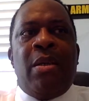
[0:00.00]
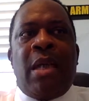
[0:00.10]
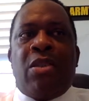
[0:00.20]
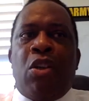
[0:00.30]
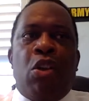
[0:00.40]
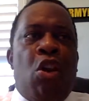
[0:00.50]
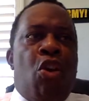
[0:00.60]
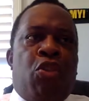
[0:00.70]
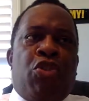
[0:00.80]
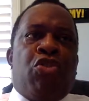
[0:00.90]
That's a
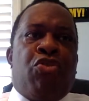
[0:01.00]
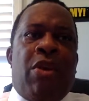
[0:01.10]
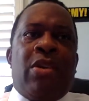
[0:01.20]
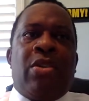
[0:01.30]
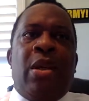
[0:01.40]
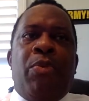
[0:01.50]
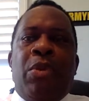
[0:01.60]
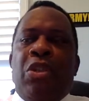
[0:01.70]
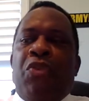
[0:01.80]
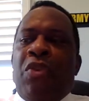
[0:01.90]
longer stretch and
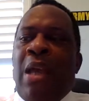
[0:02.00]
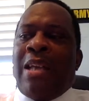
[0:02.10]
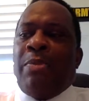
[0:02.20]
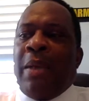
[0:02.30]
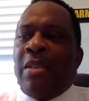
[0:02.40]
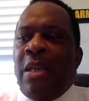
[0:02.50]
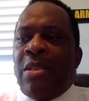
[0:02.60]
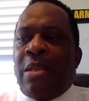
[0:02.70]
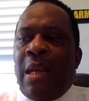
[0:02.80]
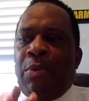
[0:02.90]
with different
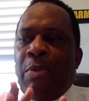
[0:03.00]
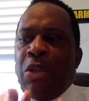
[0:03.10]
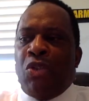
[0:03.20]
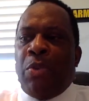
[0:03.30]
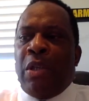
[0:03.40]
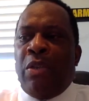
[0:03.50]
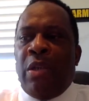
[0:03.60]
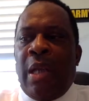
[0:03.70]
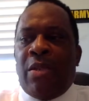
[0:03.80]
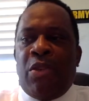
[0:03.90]
expectations. I want to make sure we
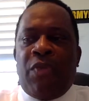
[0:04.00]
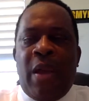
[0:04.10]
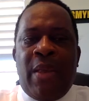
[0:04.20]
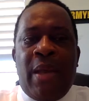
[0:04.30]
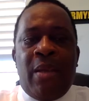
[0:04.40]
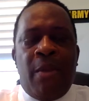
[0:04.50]
clearly identify that.